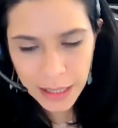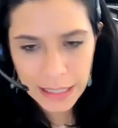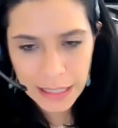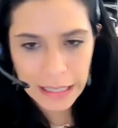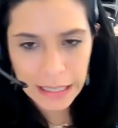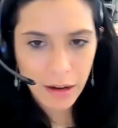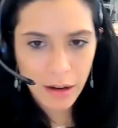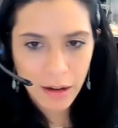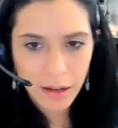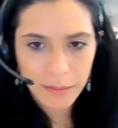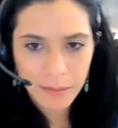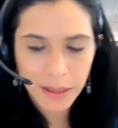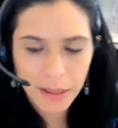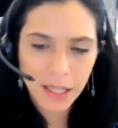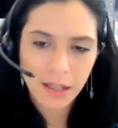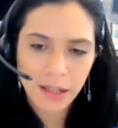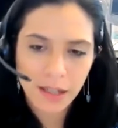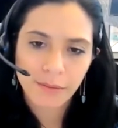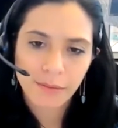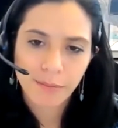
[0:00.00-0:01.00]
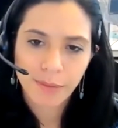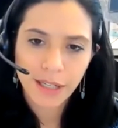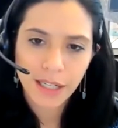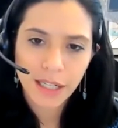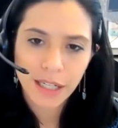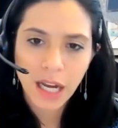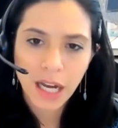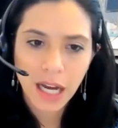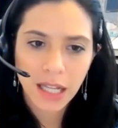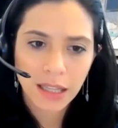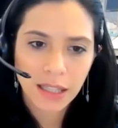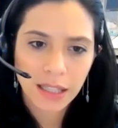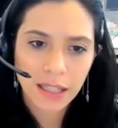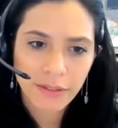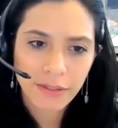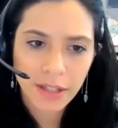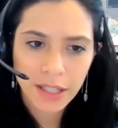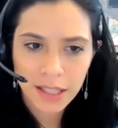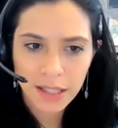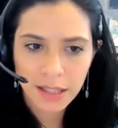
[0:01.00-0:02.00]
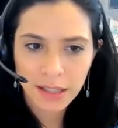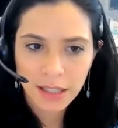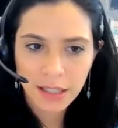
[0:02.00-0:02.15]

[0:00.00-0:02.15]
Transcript: the economy but not leave us